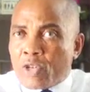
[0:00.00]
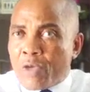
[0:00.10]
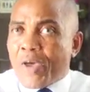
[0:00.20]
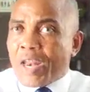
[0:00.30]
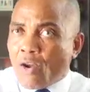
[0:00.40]
to
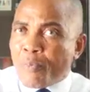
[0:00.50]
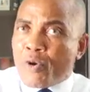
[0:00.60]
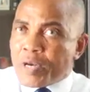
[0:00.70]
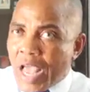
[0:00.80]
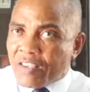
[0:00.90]
defend and
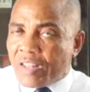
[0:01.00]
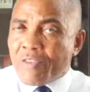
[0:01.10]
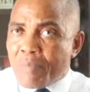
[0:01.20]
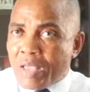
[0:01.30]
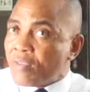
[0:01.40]
uphold their
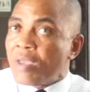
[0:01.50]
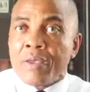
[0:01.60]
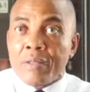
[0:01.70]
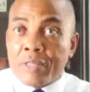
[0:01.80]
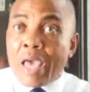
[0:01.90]
enslavement,
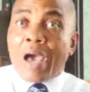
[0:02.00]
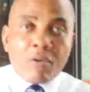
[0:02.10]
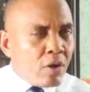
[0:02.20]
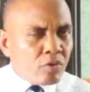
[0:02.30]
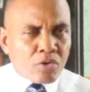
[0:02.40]
they are
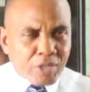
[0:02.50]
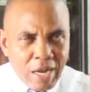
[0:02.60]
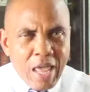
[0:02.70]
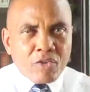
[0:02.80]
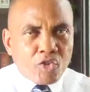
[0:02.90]
going to
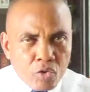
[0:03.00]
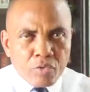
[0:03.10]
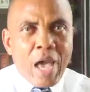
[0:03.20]
challenge you.